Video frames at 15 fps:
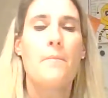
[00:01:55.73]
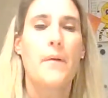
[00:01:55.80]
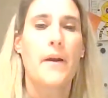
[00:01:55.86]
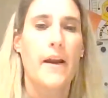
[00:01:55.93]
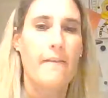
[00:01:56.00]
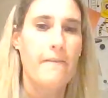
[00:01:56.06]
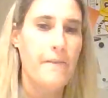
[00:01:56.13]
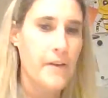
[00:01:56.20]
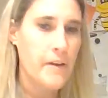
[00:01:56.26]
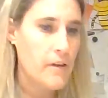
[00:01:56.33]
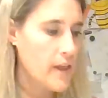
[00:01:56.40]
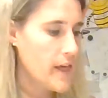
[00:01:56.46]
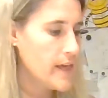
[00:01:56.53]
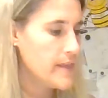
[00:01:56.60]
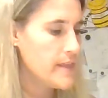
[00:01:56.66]
but I
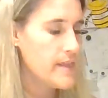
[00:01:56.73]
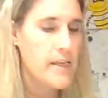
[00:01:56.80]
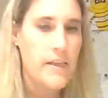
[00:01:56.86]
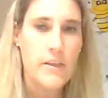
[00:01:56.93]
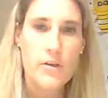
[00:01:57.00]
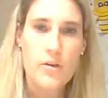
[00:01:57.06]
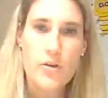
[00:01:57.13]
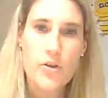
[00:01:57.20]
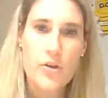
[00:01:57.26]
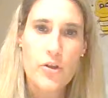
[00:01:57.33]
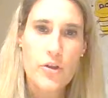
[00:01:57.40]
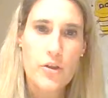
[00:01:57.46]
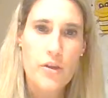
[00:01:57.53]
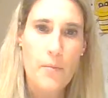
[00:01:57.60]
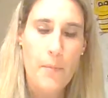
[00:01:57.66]
feel like these are
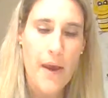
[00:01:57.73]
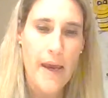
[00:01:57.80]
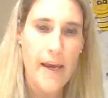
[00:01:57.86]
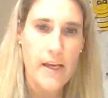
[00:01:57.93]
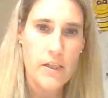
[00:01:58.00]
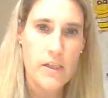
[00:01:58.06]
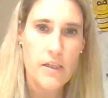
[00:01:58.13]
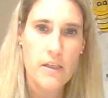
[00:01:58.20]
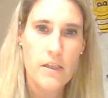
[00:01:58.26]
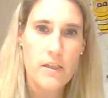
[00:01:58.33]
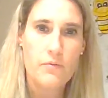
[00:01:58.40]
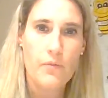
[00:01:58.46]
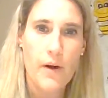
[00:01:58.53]
the pages